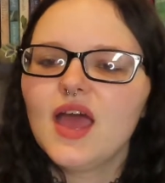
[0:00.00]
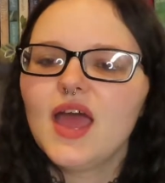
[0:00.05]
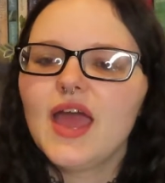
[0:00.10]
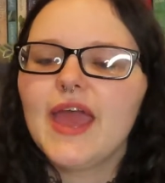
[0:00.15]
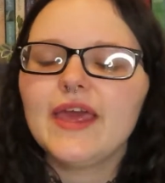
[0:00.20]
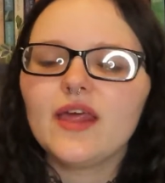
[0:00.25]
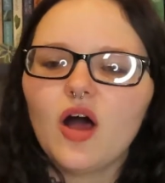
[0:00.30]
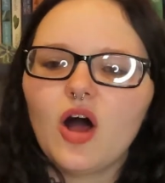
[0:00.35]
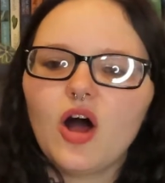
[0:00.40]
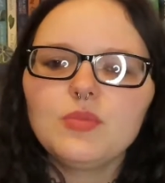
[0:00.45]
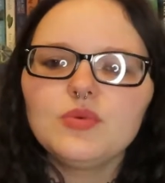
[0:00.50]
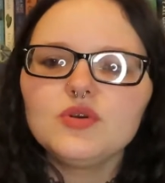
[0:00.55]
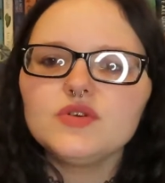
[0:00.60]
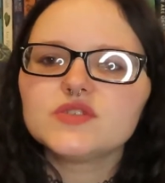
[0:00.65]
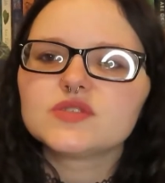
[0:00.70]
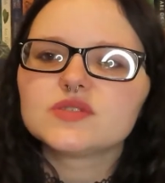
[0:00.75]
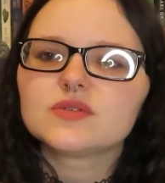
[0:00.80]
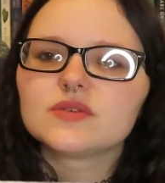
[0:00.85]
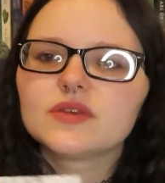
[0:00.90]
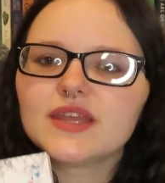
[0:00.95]
It
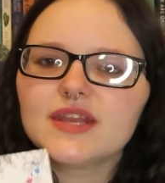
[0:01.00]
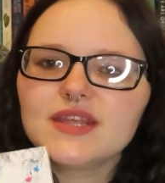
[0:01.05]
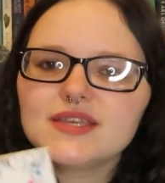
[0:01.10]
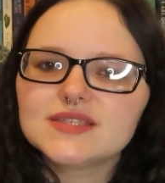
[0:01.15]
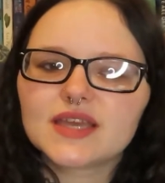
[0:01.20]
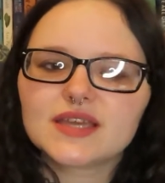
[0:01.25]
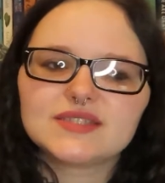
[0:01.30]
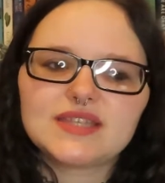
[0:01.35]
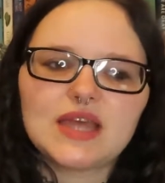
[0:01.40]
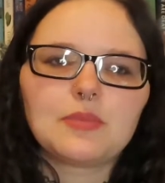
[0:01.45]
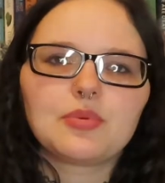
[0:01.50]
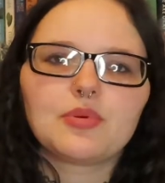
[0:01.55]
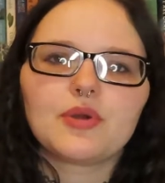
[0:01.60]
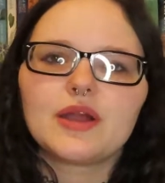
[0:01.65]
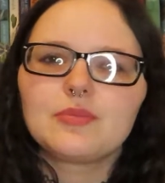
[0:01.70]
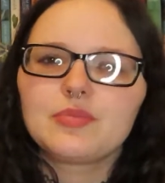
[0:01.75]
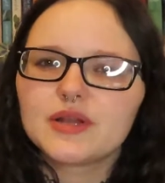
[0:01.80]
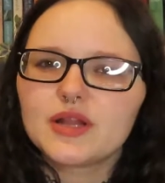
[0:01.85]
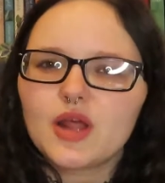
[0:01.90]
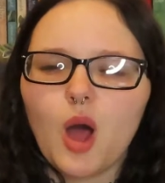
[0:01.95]
is a
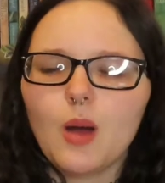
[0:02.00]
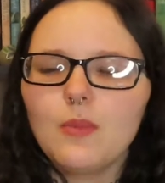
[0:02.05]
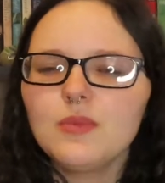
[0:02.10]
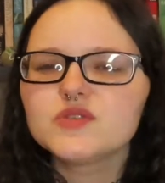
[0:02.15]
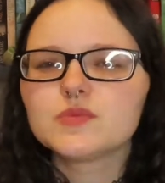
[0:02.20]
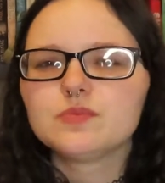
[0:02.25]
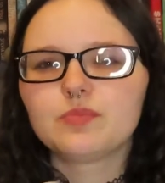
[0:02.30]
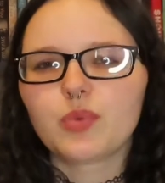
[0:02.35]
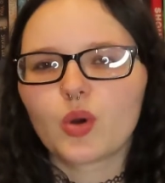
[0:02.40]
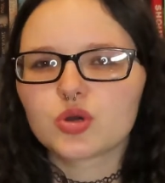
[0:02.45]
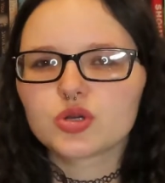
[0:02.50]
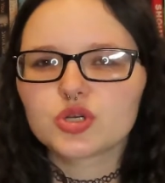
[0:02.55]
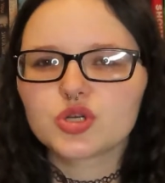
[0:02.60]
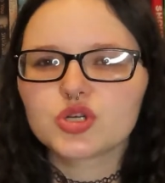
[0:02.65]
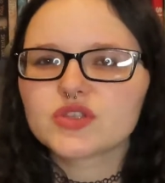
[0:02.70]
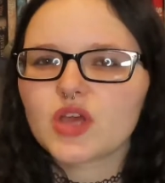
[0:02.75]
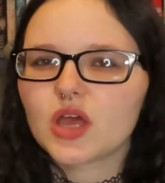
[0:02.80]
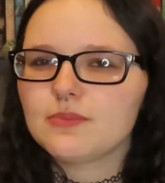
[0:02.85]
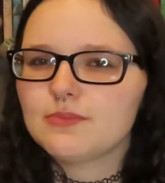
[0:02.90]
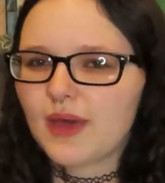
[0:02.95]
contemporary, but it almost
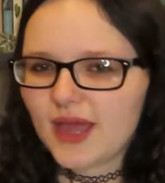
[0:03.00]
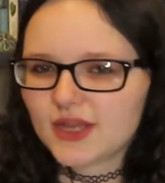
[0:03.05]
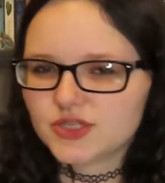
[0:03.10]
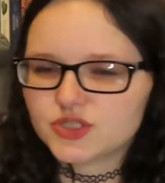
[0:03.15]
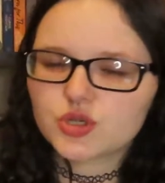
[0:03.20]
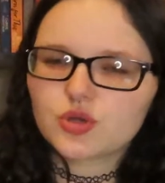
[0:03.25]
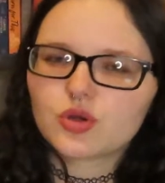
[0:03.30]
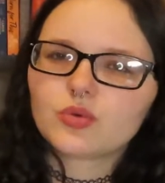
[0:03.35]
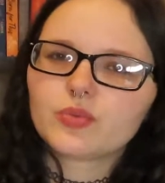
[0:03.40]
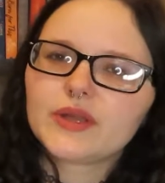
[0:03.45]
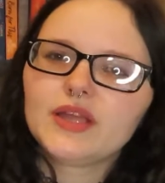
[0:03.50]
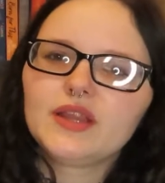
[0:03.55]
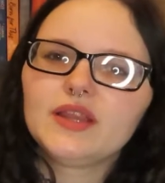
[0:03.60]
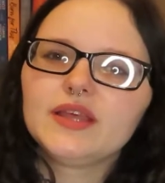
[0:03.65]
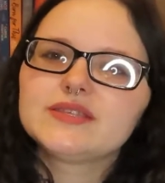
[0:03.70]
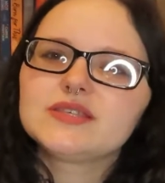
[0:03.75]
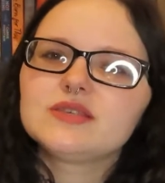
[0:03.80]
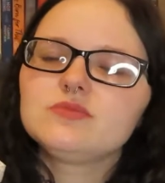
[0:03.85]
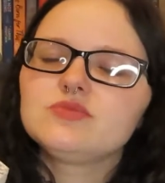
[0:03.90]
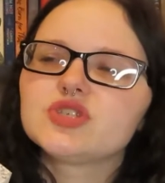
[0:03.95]
borders on magical
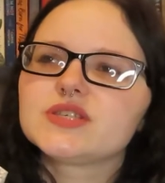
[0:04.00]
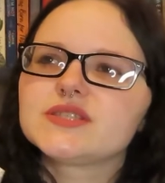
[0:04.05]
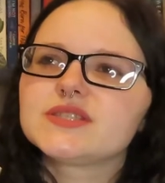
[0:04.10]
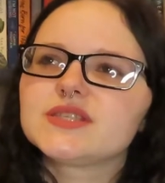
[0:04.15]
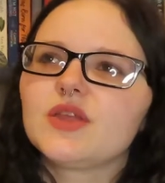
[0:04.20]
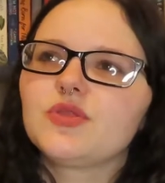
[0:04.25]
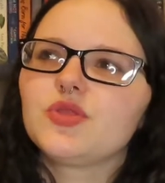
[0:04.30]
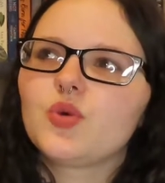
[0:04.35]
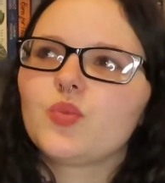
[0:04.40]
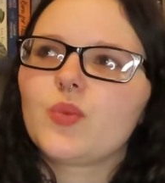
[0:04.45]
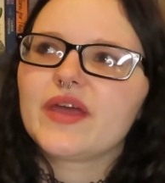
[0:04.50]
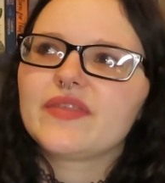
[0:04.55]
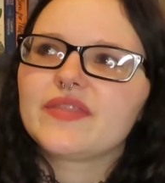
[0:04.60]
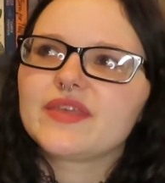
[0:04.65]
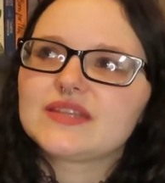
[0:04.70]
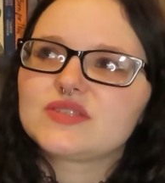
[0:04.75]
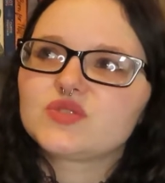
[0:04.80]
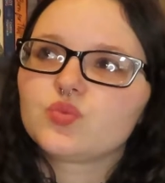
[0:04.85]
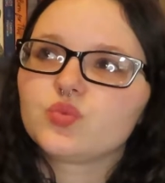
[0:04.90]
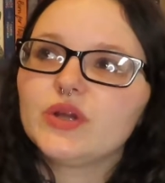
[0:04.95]
realism just in the
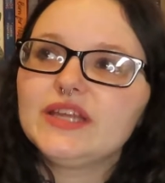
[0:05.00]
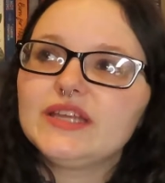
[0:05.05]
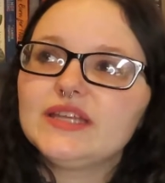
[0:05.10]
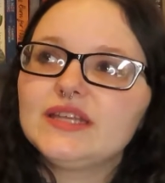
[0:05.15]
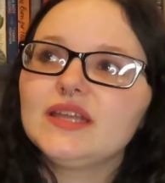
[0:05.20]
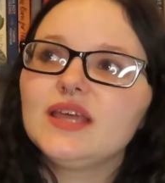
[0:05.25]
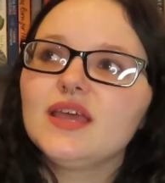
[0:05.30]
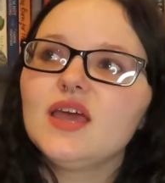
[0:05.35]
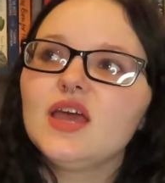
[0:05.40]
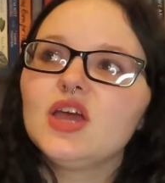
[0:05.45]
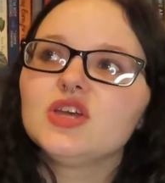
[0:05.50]
that it's written.